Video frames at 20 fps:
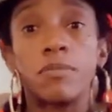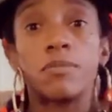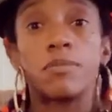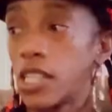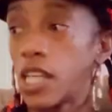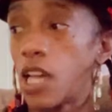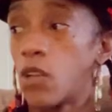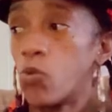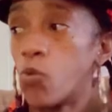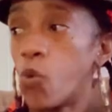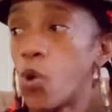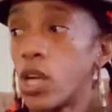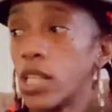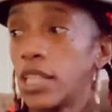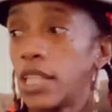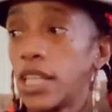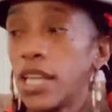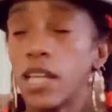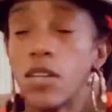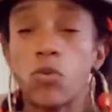Say one
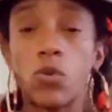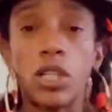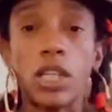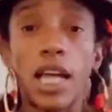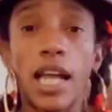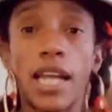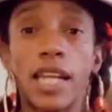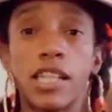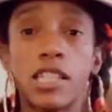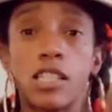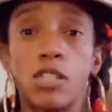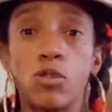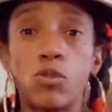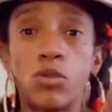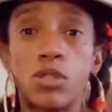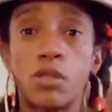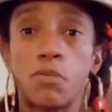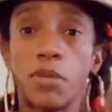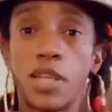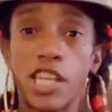thing relating to
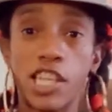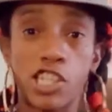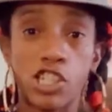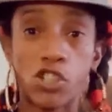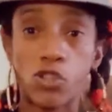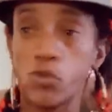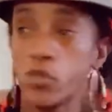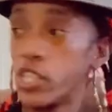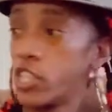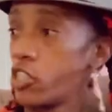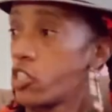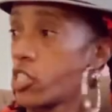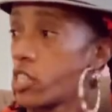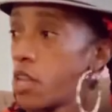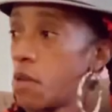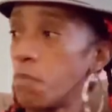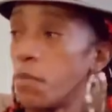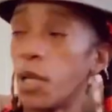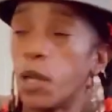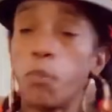some history or
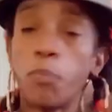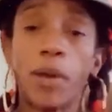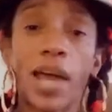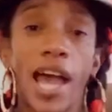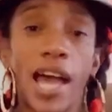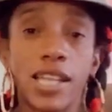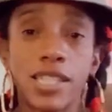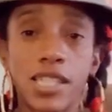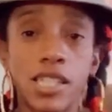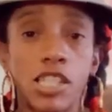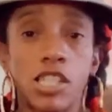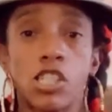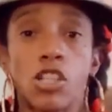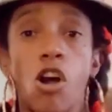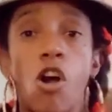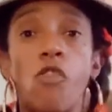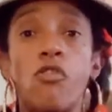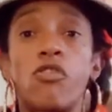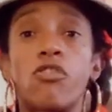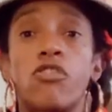something in the past, and it's
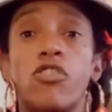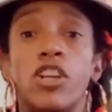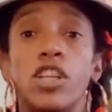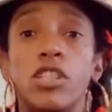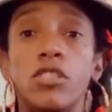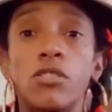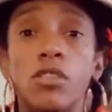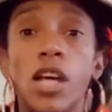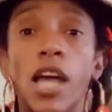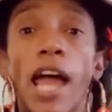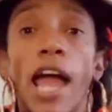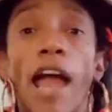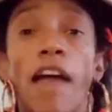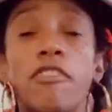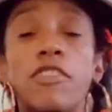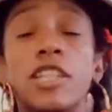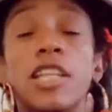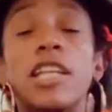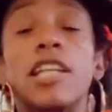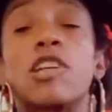over for you.
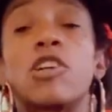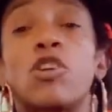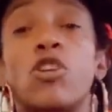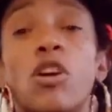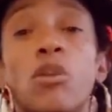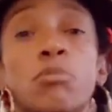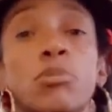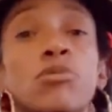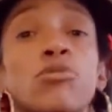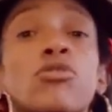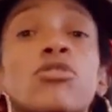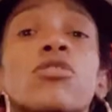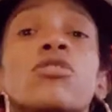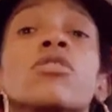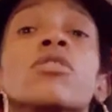Everything crumbles.